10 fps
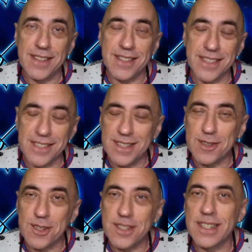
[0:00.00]
So this is
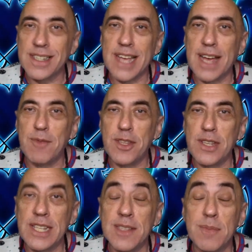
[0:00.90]
also a time when you
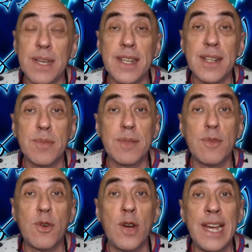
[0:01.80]
need to be a little bit more